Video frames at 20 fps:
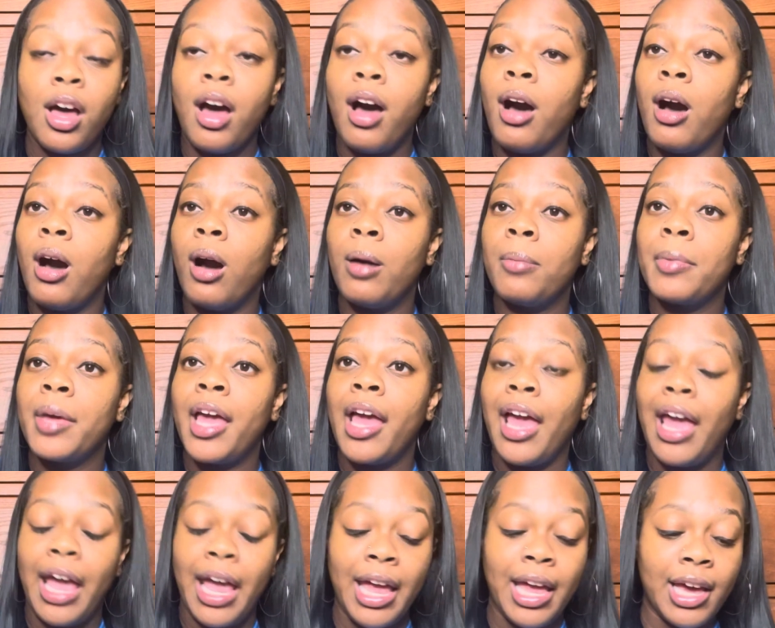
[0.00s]
Um,
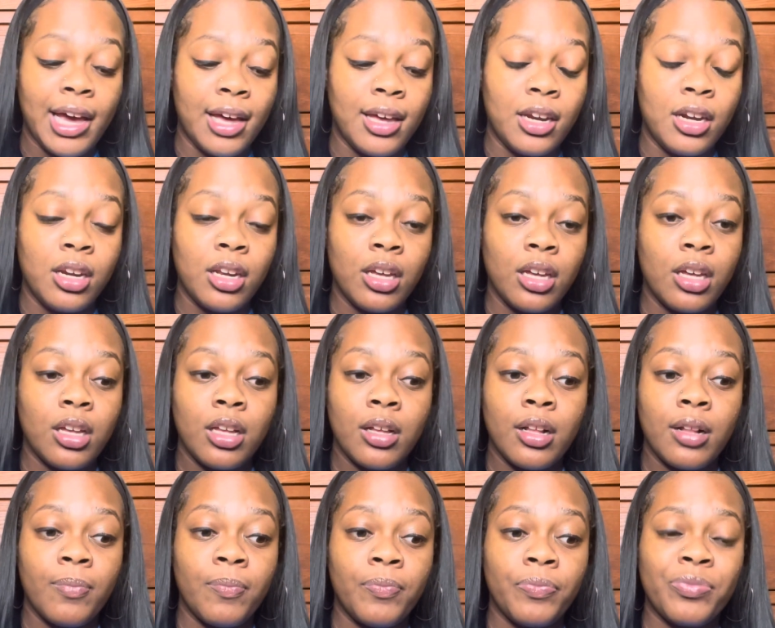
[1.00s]
and
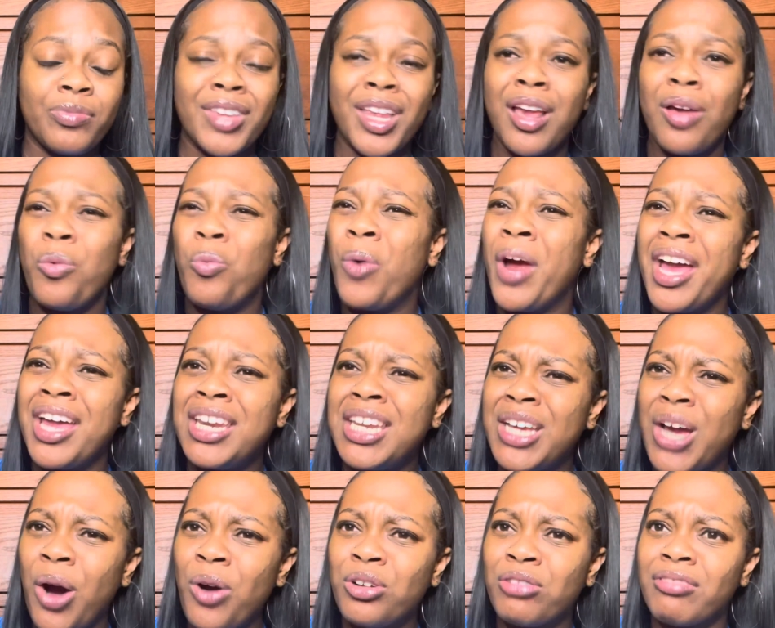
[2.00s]
wear
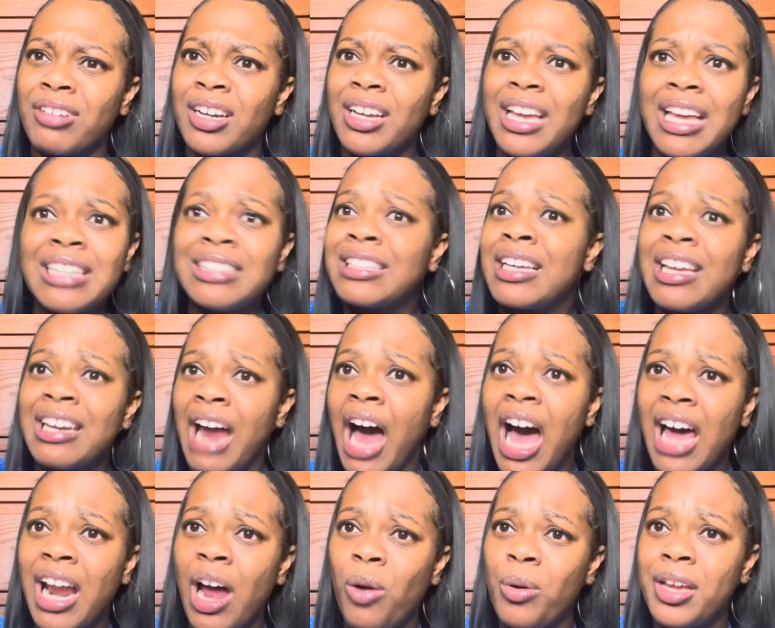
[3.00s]
deodorant. It's getting
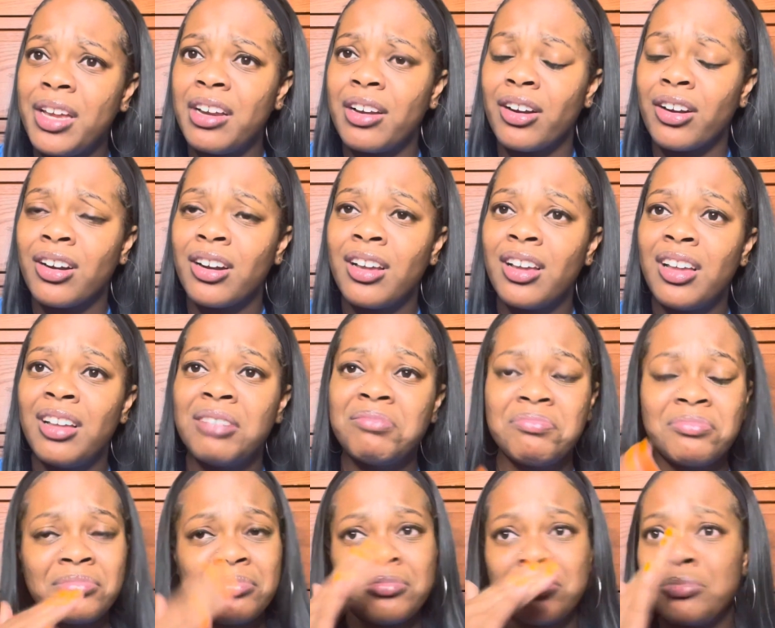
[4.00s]
hot out here.
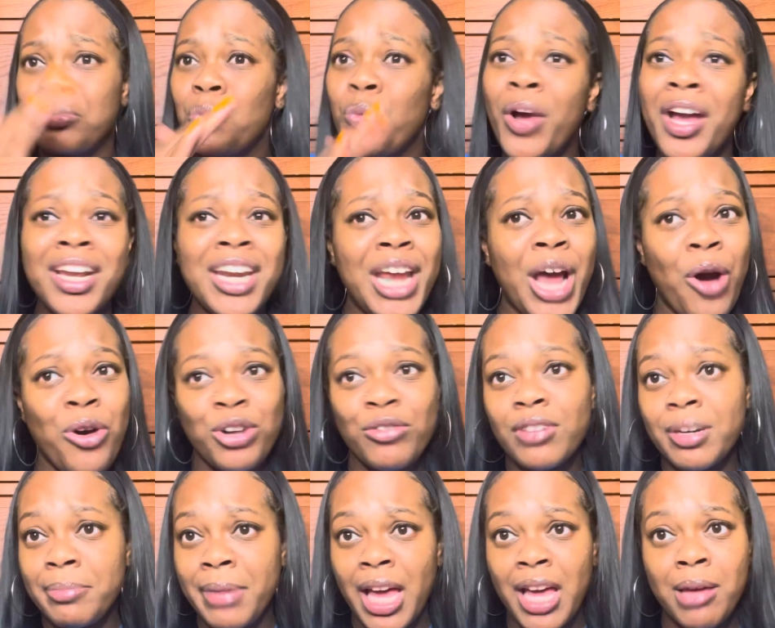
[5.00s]
Wear
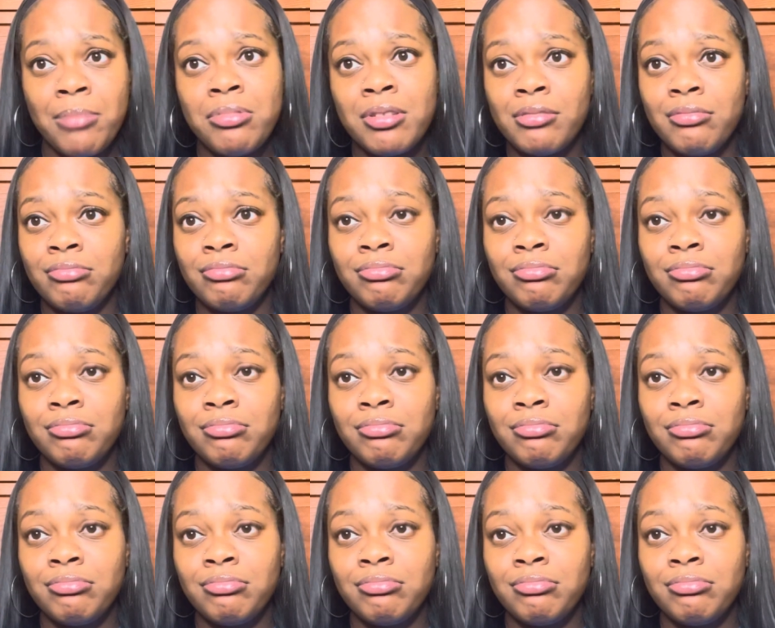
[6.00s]
deodorant, babe.